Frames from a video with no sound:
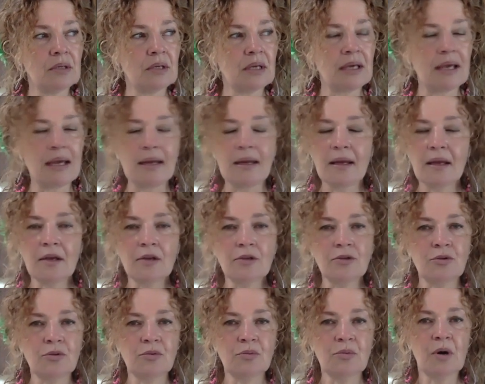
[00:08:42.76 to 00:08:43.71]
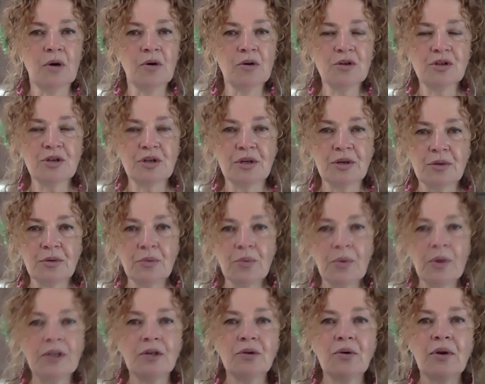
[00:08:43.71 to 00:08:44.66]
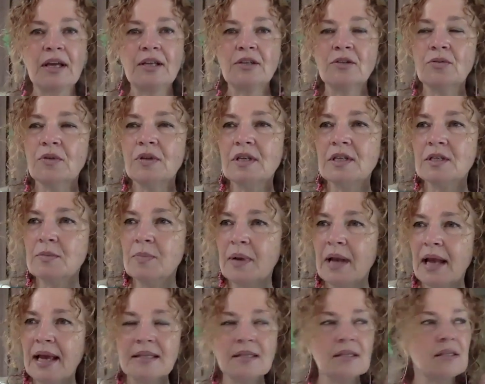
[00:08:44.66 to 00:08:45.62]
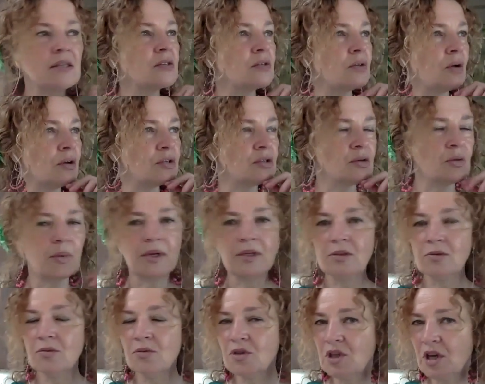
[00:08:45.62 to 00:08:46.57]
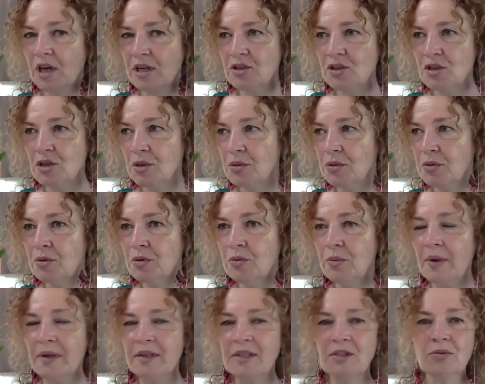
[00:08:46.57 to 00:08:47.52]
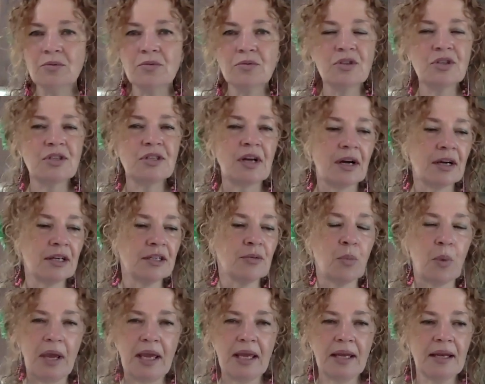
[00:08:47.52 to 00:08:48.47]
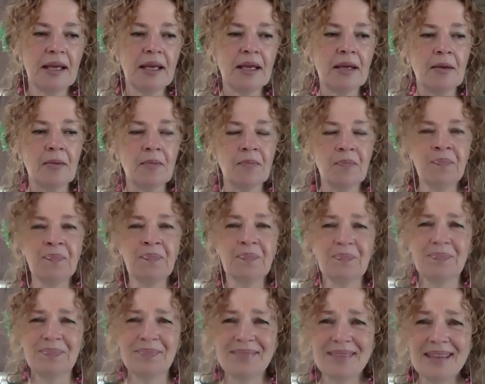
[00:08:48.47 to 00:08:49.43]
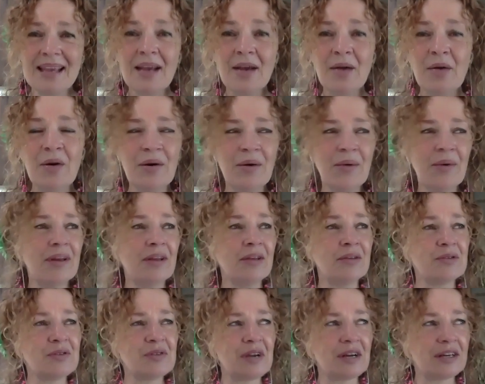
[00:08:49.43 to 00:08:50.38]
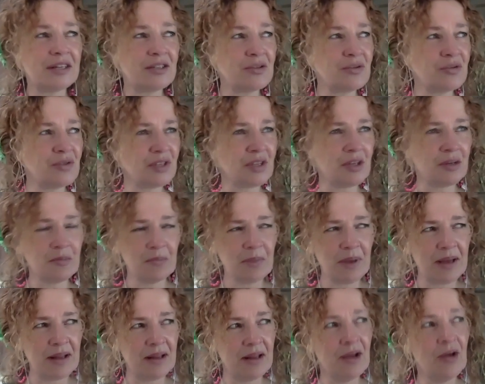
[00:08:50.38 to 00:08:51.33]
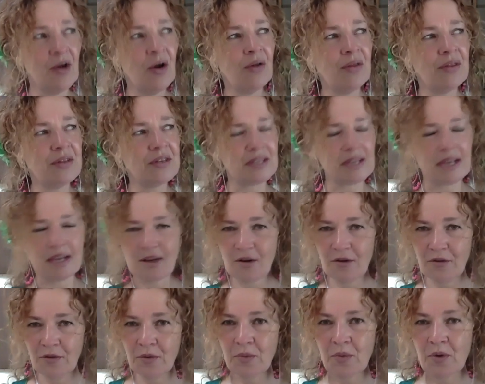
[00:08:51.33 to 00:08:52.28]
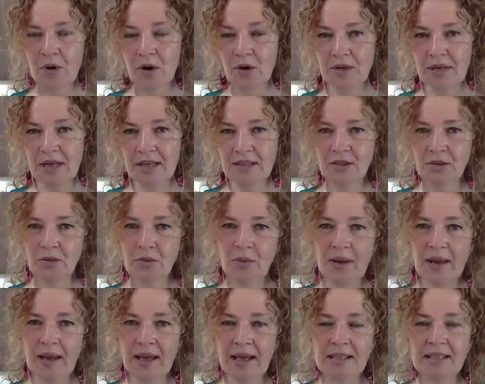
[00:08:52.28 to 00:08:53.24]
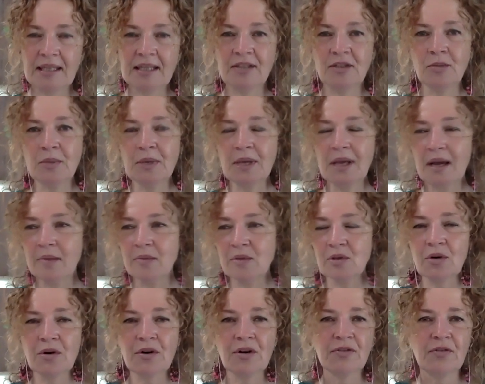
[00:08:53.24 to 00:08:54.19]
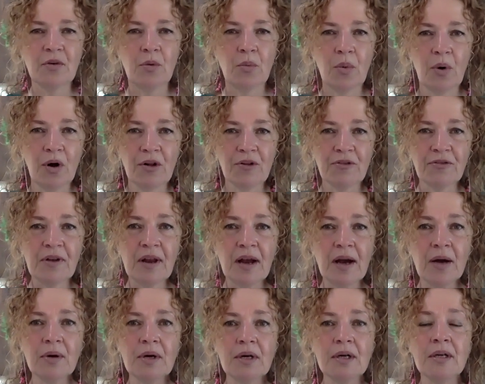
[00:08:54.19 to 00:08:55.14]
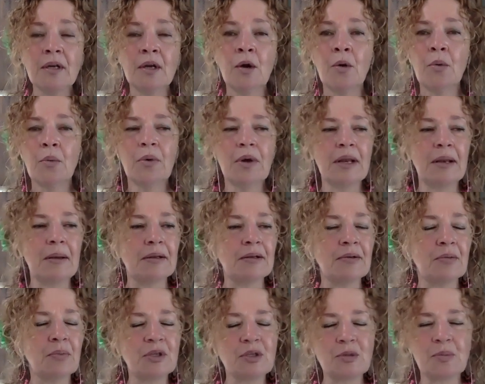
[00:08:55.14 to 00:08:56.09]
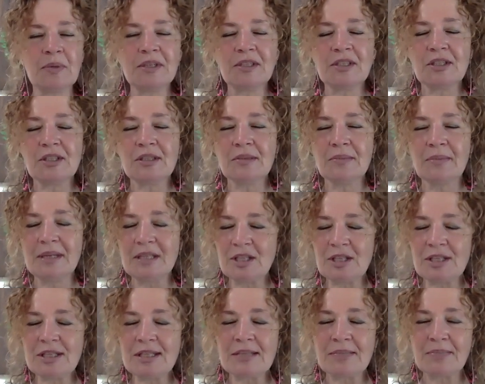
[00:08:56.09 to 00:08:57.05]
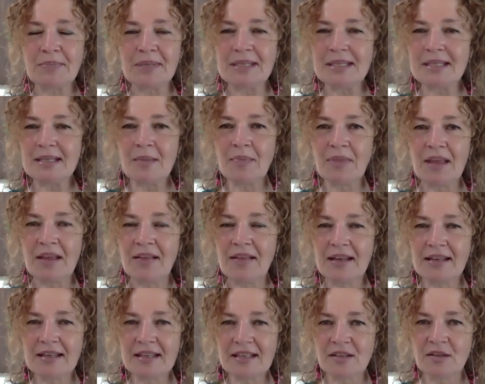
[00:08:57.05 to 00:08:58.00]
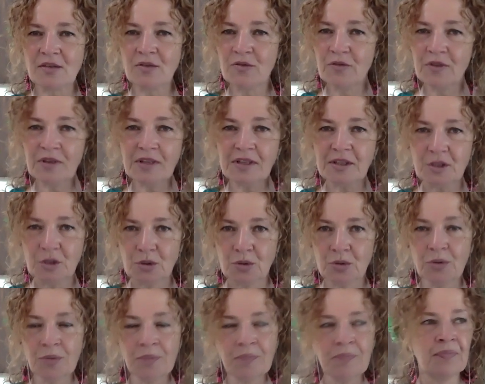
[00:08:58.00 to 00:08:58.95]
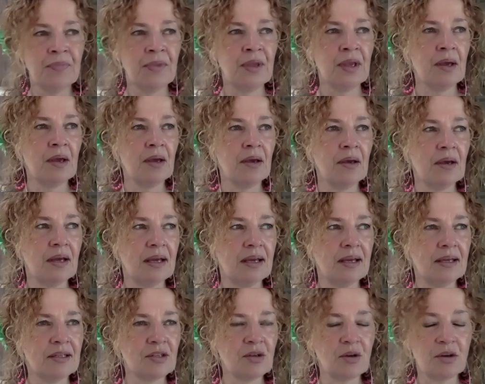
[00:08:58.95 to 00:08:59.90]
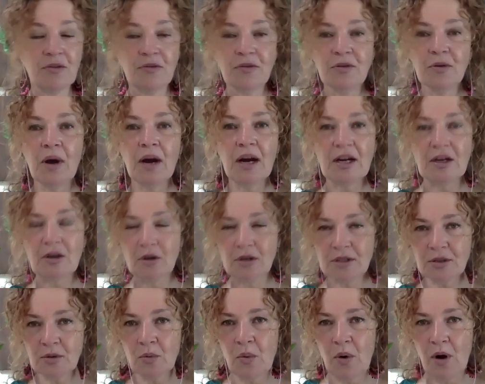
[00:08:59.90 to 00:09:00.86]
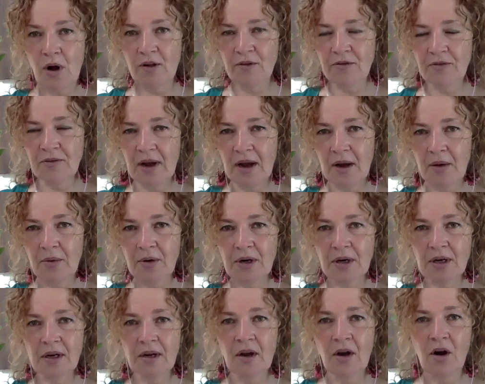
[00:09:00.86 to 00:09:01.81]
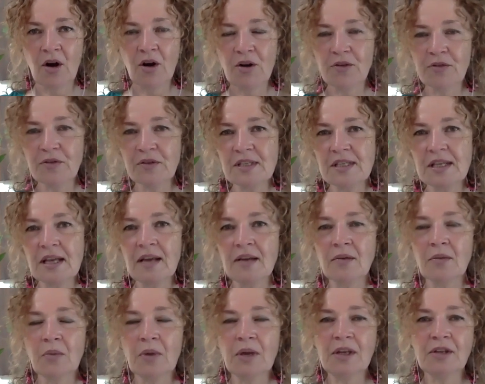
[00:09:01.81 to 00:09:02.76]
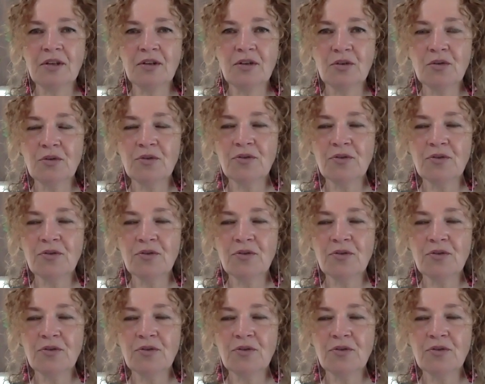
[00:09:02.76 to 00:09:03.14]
getting into motion. When you get to these places, also when you judge you, when you start waiting, when you start to sit on the side of the road and you wait and you become sort of a wallflower, which might just be something that doesn't fit you. So if you are not a wallflower, all of a sudden, when you